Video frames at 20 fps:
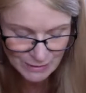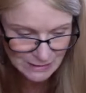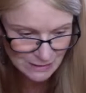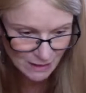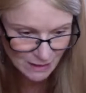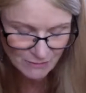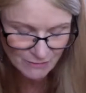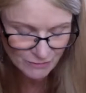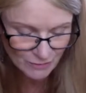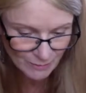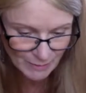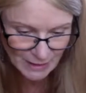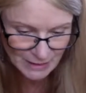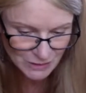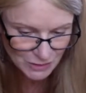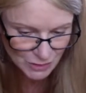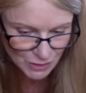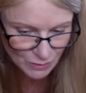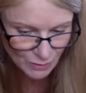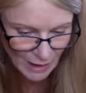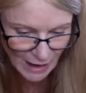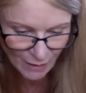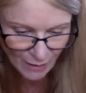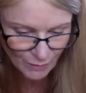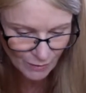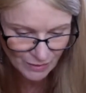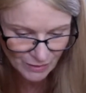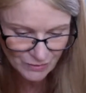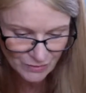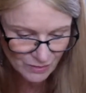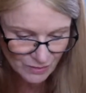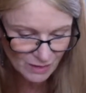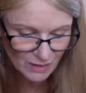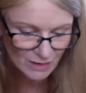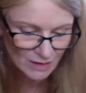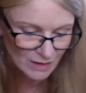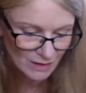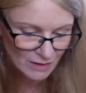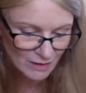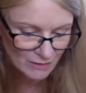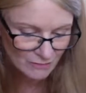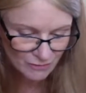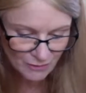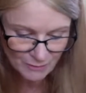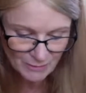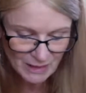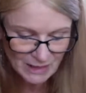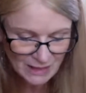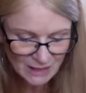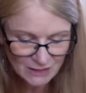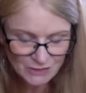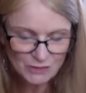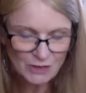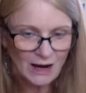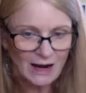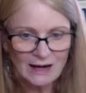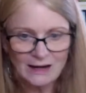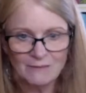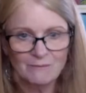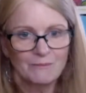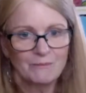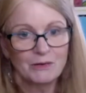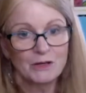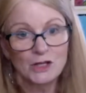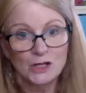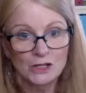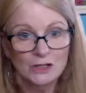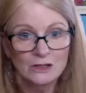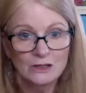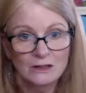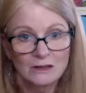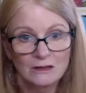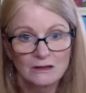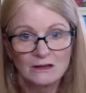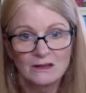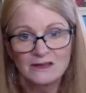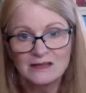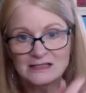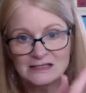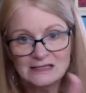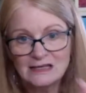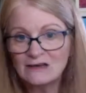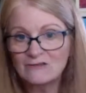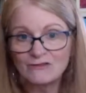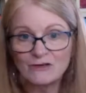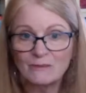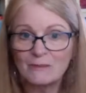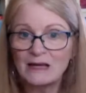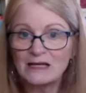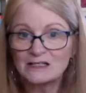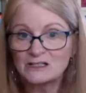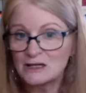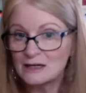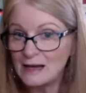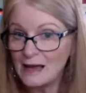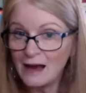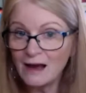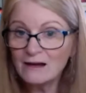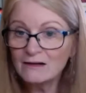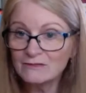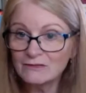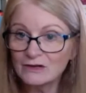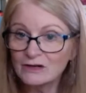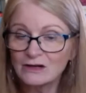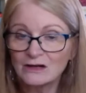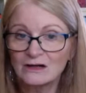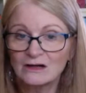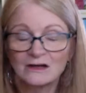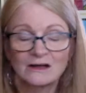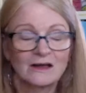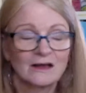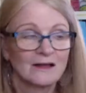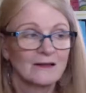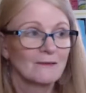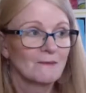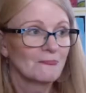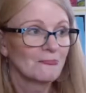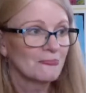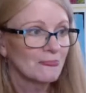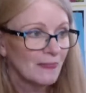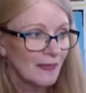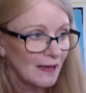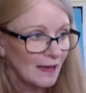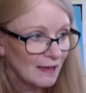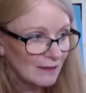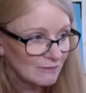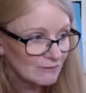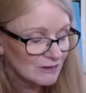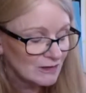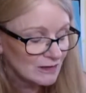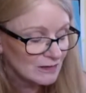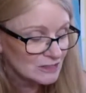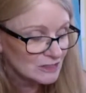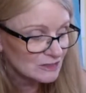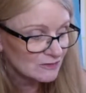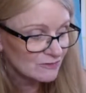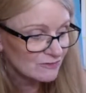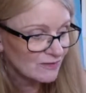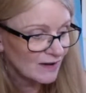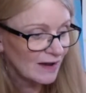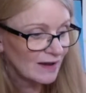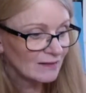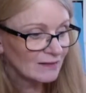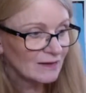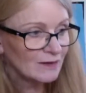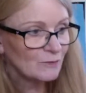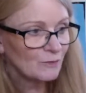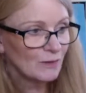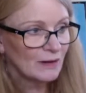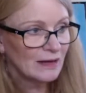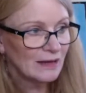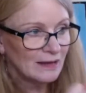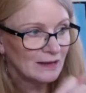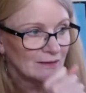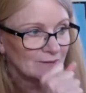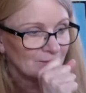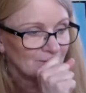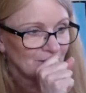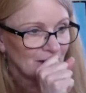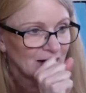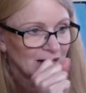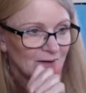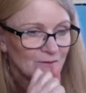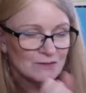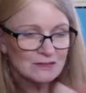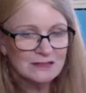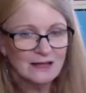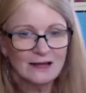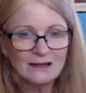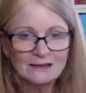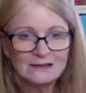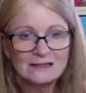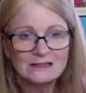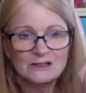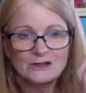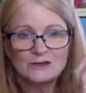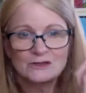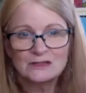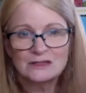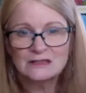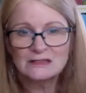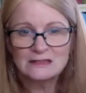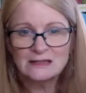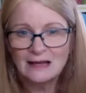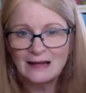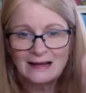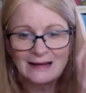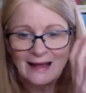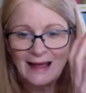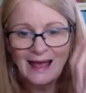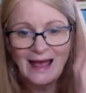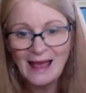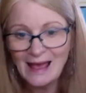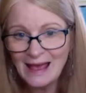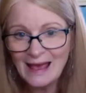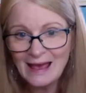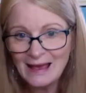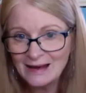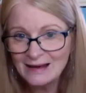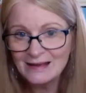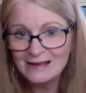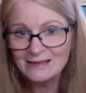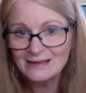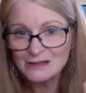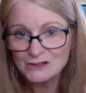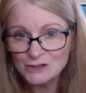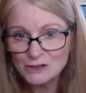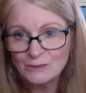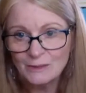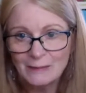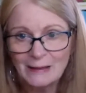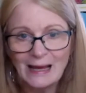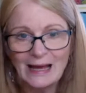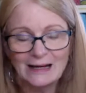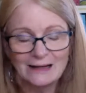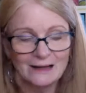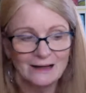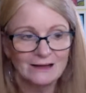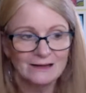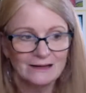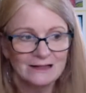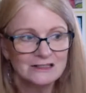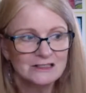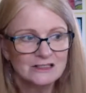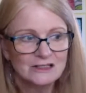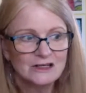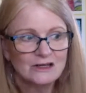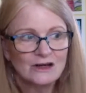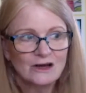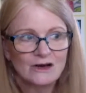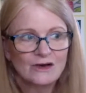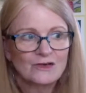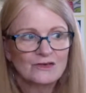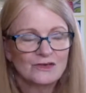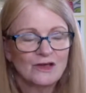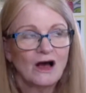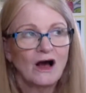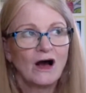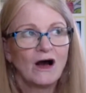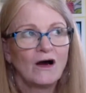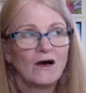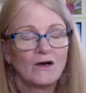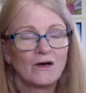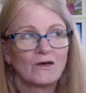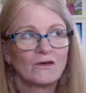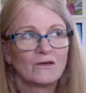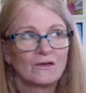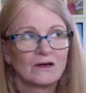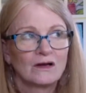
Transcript: talked for about 2 hours for me to try to pull this information out of her. And she finally went, and I was like, "Did you sustain anything traumatic?" And she goes, "Oh,